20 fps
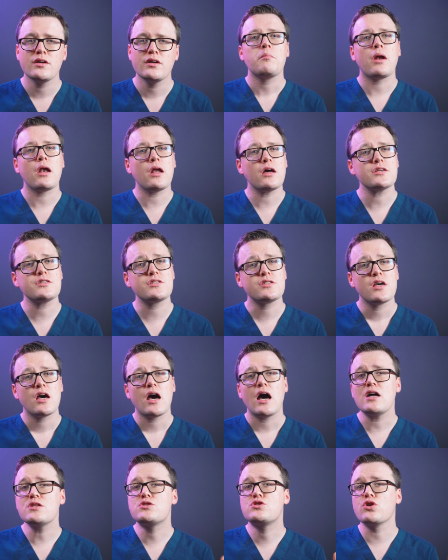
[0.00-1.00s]
plus
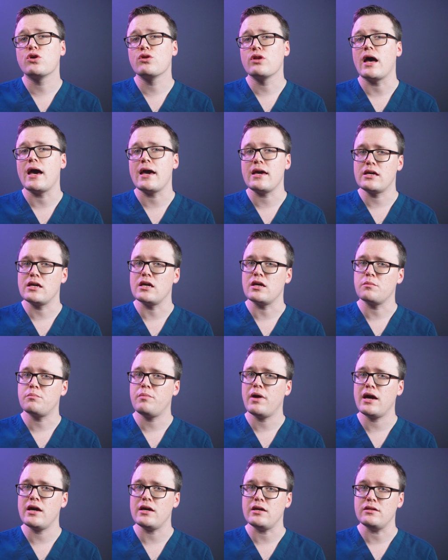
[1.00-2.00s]
a dull aching
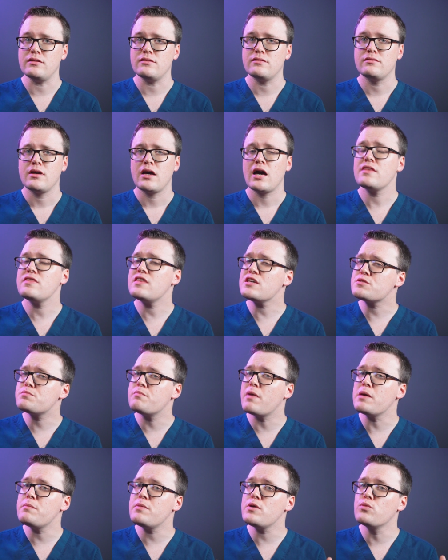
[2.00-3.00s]
pain and this
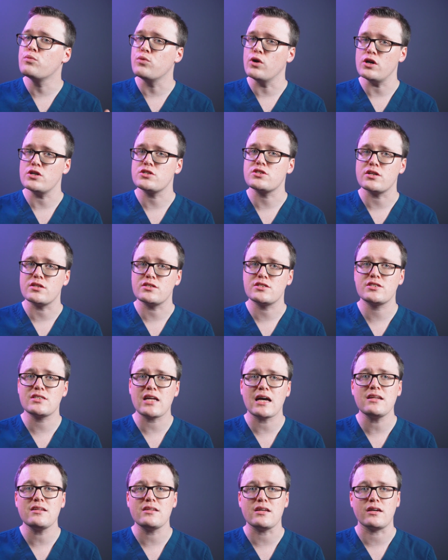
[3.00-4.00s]
may be worse on
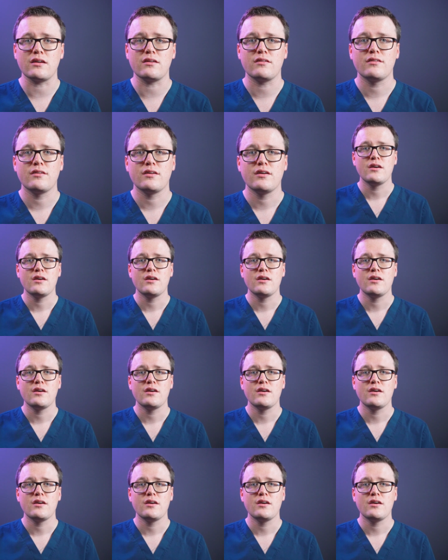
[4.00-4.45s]
standing.